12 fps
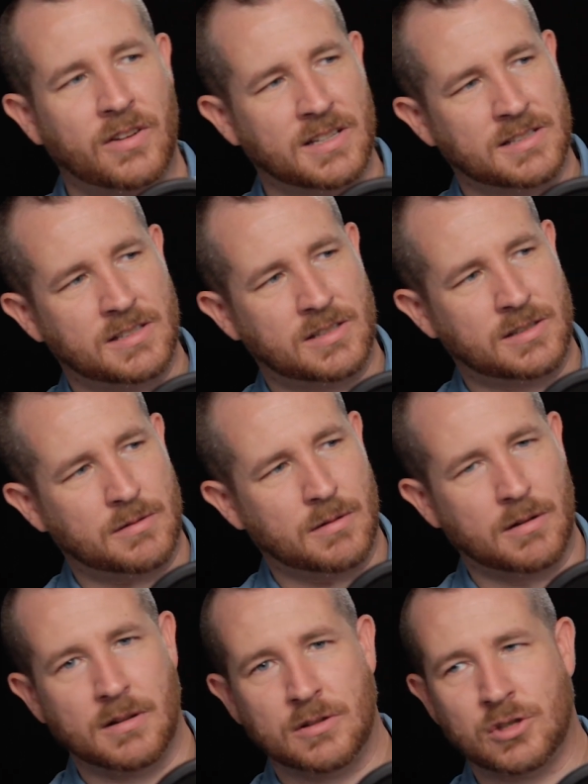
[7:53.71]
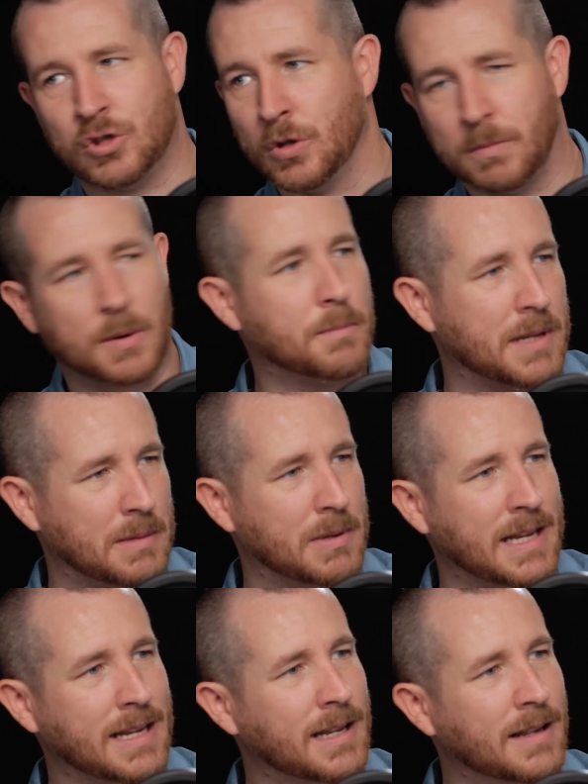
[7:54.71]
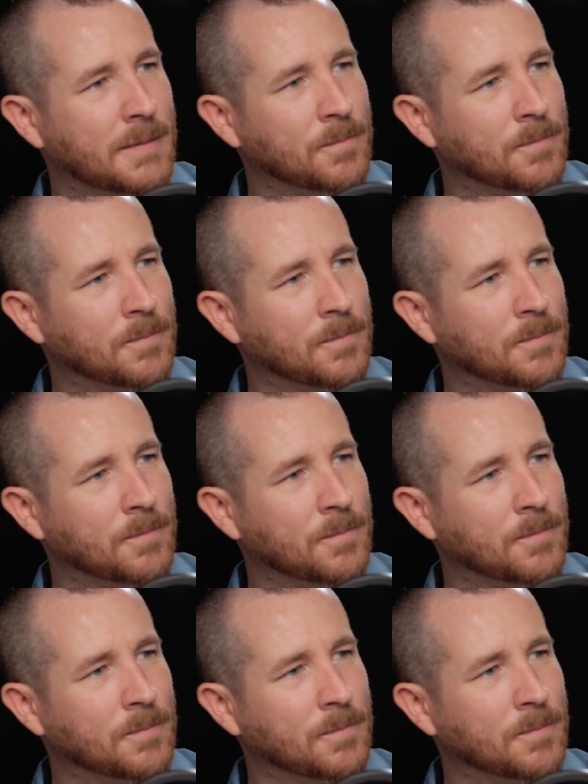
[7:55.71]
his super BB,